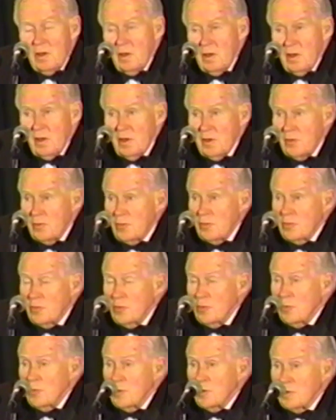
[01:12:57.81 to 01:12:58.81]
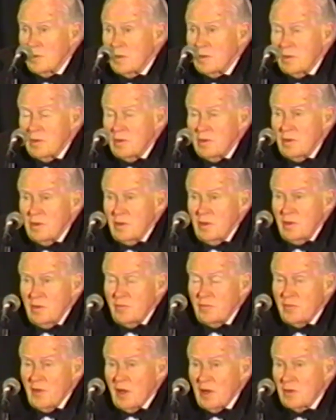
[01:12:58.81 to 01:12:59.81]
I don't know what the
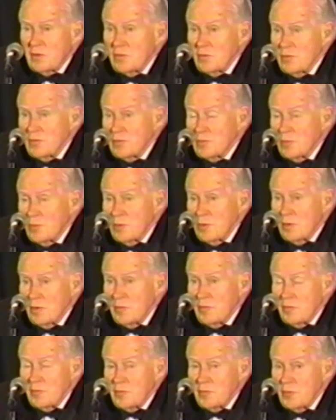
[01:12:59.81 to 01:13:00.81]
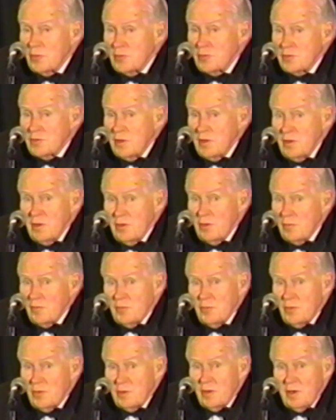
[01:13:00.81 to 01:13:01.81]
factors were of the first, and
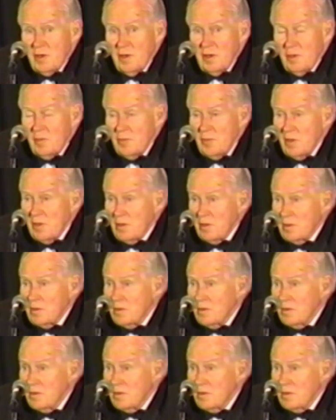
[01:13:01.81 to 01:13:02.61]
therefore I am not